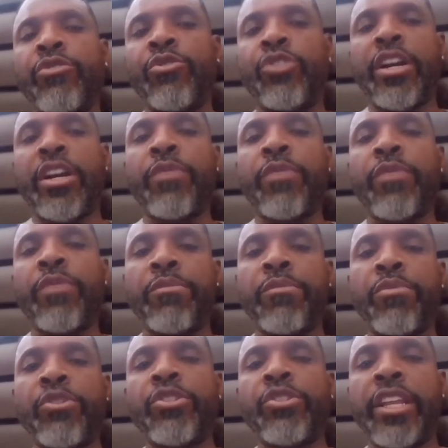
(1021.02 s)
So John
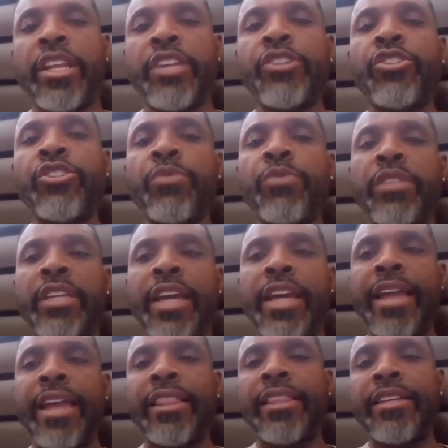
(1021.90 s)
really pushed that issue with
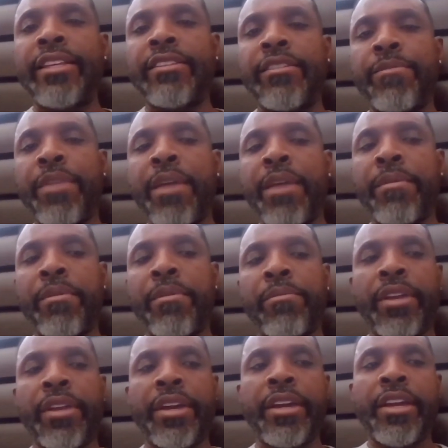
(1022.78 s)
the athletes to be able to
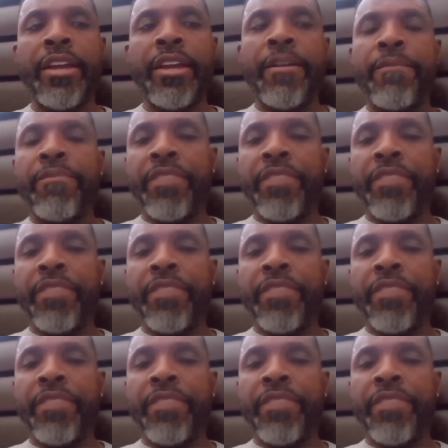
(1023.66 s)
play